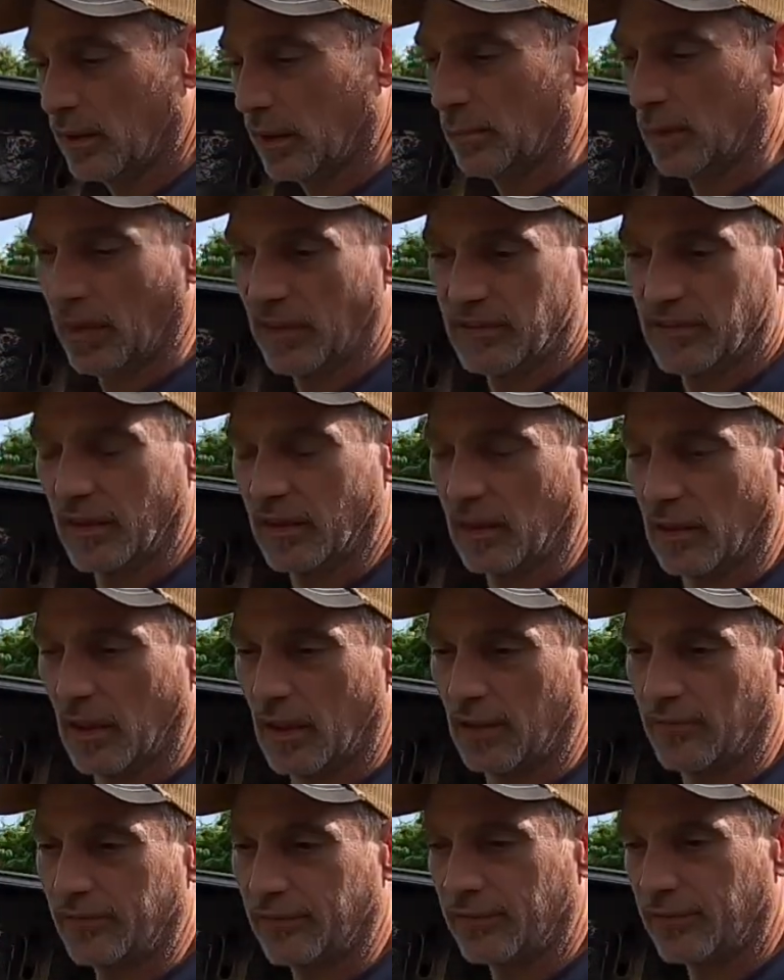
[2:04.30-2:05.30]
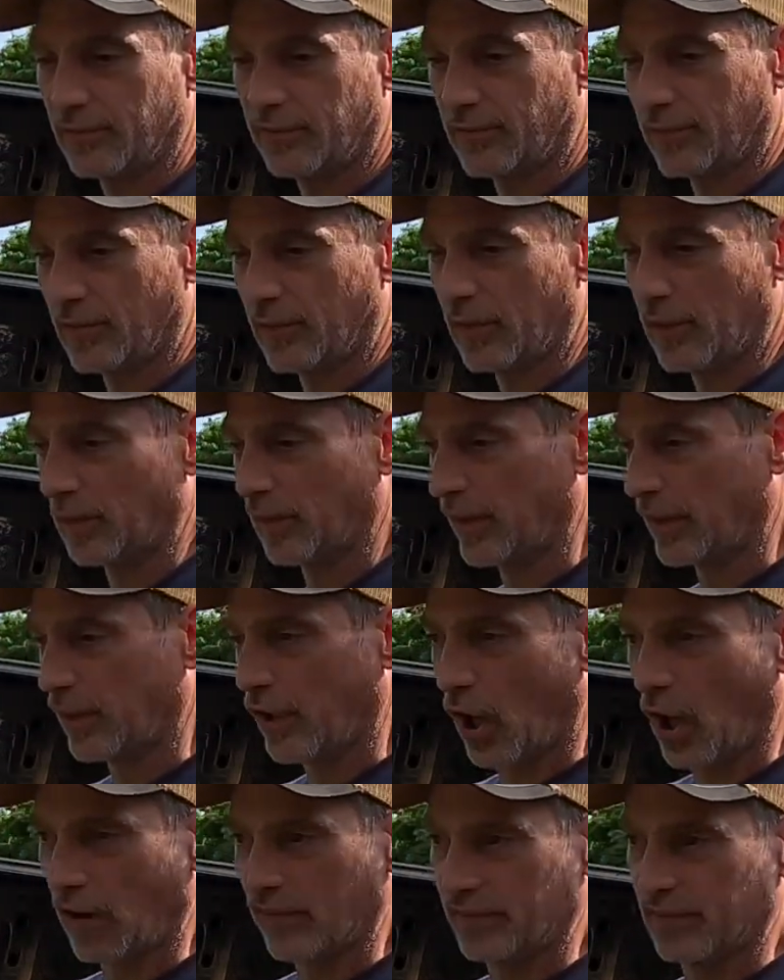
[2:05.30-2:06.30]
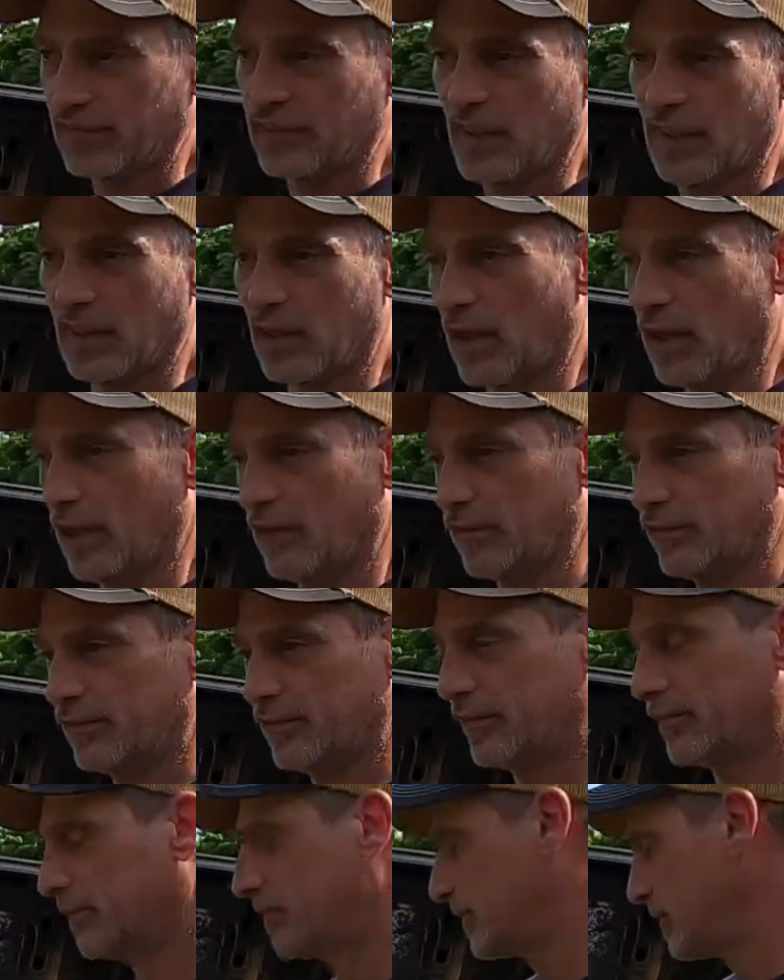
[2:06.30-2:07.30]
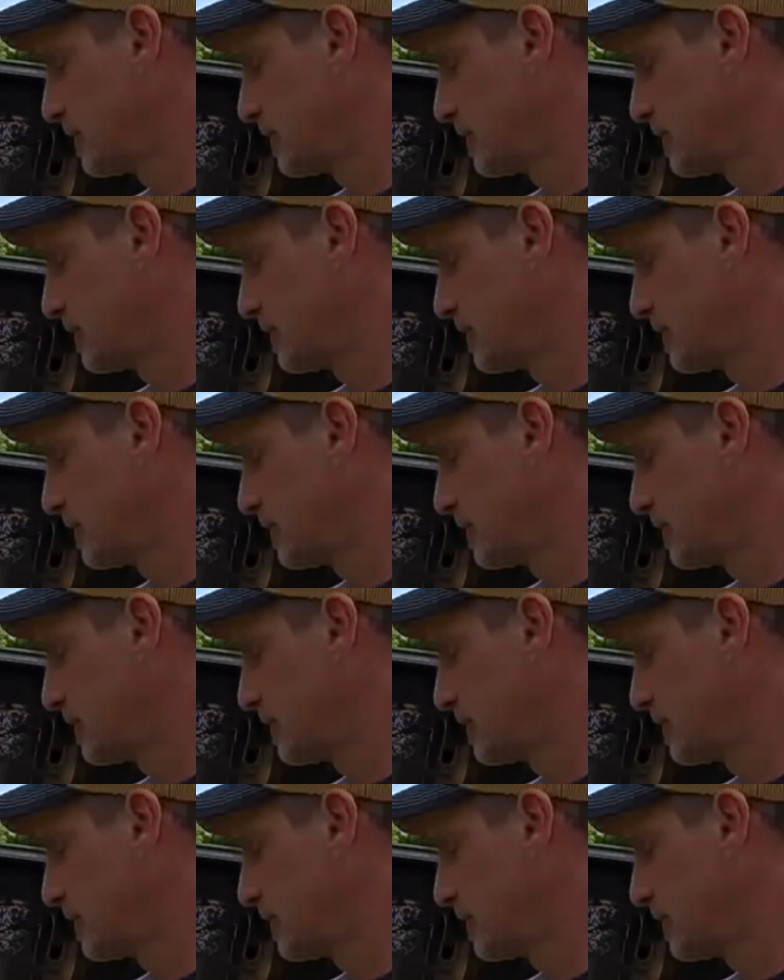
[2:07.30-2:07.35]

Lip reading: it might take off, or it might cough and take off.